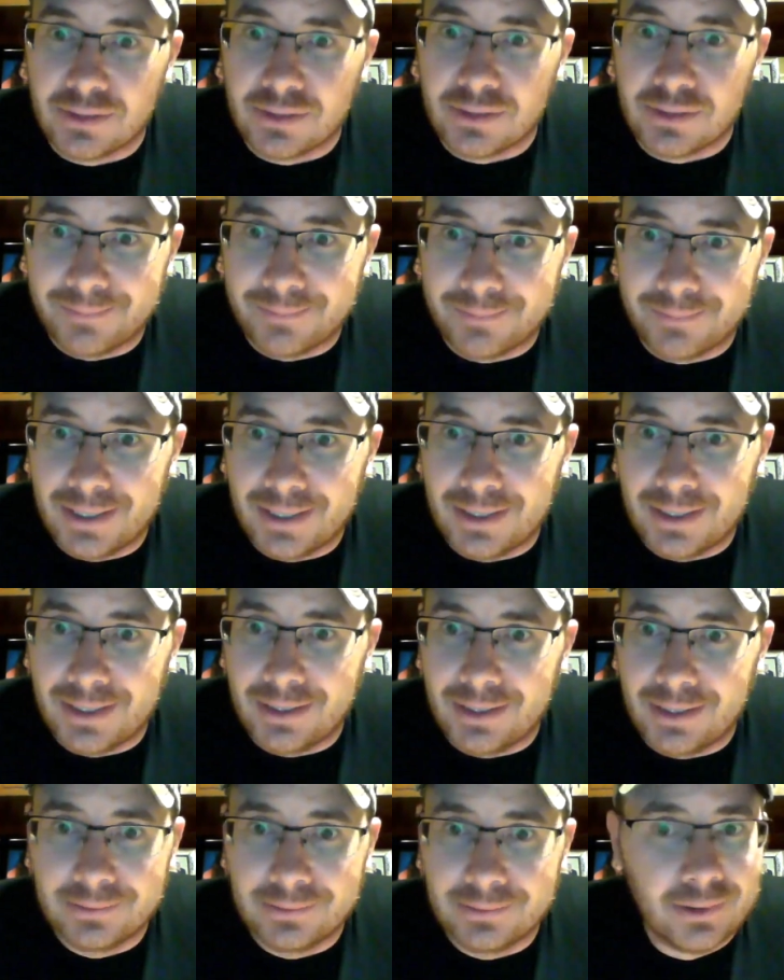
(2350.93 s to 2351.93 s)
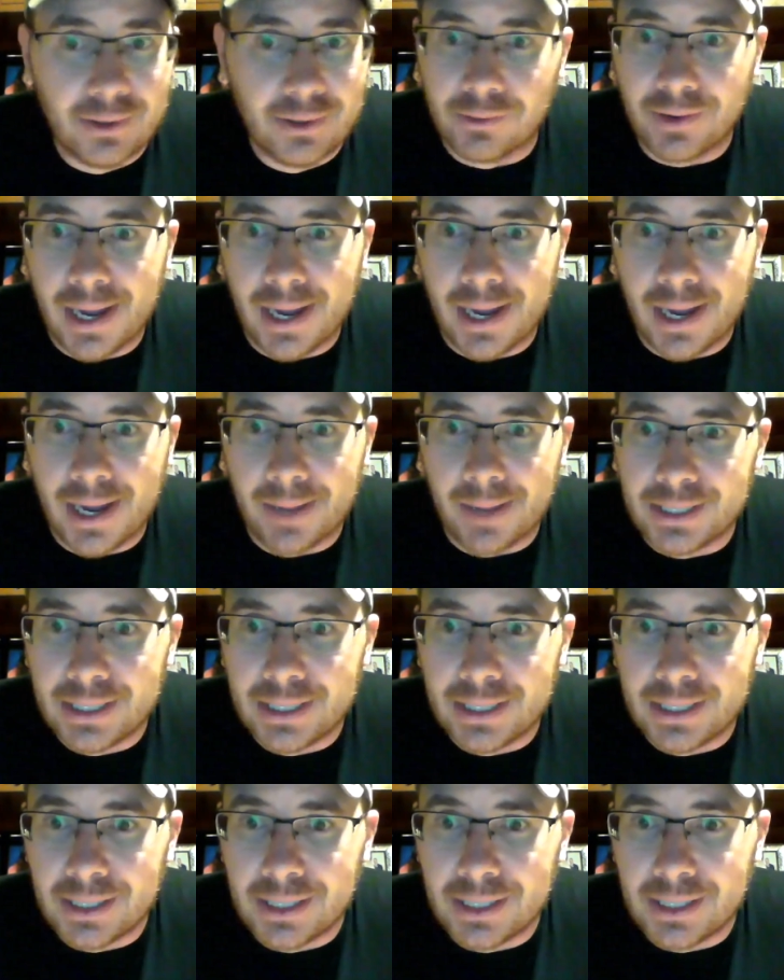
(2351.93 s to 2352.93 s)
crappie. No crappie in
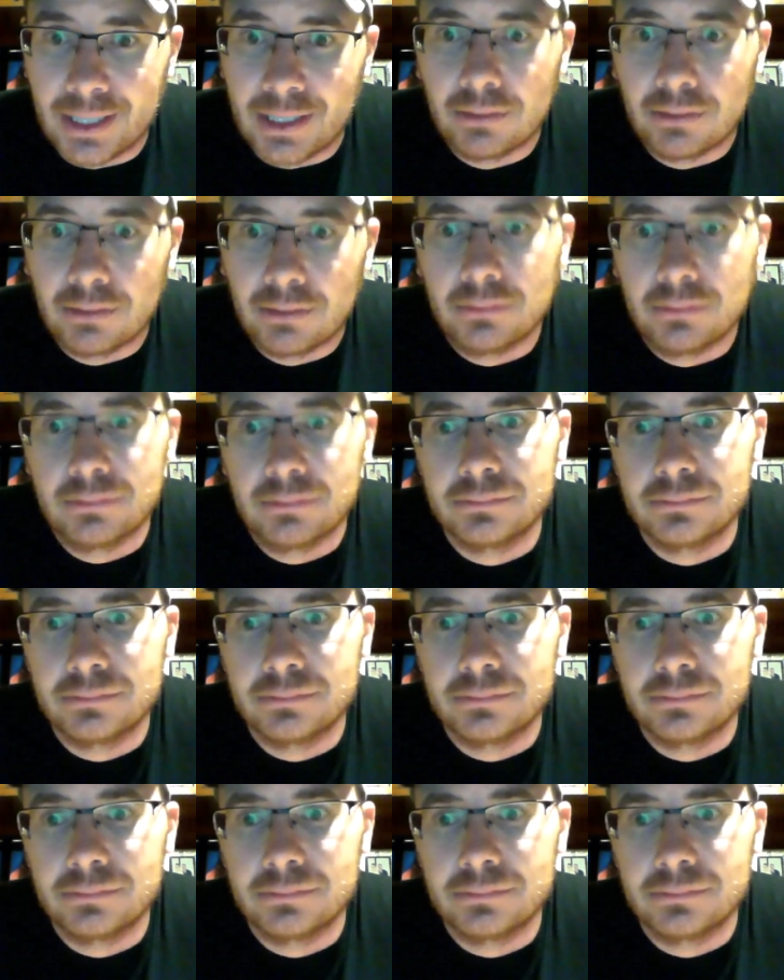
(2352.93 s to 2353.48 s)
Italy.